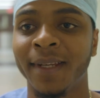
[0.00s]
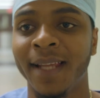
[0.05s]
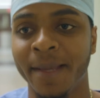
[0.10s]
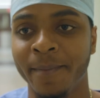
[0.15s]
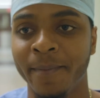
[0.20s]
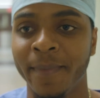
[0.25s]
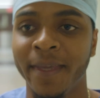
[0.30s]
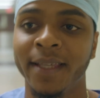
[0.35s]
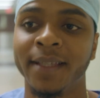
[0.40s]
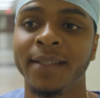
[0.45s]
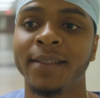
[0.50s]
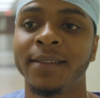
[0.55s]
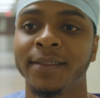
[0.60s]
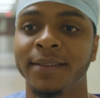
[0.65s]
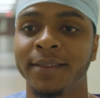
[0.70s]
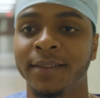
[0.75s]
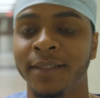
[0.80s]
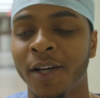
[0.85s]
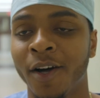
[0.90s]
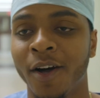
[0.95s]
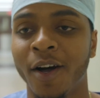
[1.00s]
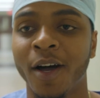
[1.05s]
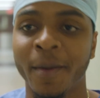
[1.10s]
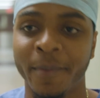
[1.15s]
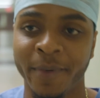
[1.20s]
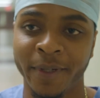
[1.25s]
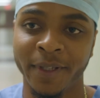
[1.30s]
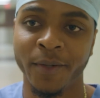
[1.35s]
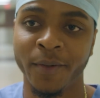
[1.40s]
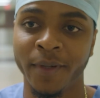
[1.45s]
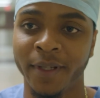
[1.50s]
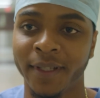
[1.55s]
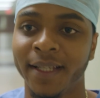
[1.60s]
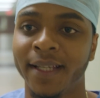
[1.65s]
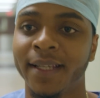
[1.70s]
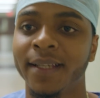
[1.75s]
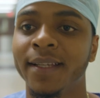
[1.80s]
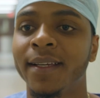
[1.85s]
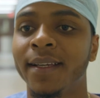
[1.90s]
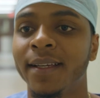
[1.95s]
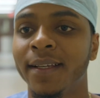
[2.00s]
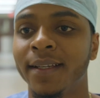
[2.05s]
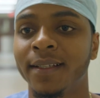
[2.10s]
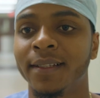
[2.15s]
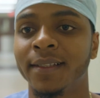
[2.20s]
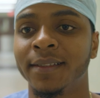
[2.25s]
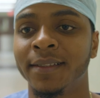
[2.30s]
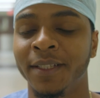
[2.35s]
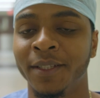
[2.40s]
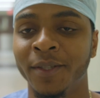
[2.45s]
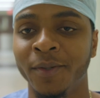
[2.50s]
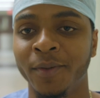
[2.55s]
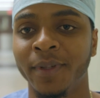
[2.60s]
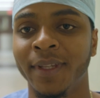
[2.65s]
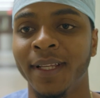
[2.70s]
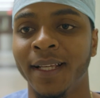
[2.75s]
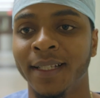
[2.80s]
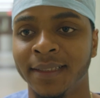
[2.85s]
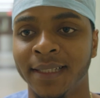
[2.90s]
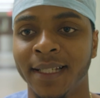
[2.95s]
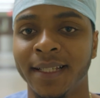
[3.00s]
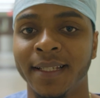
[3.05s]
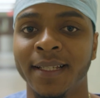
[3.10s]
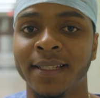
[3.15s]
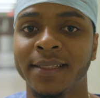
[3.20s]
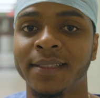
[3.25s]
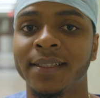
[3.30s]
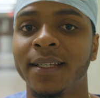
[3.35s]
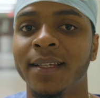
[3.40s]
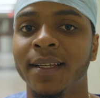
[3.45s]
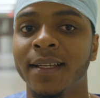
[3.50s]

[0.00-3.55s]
like me got opportunity to do things like this.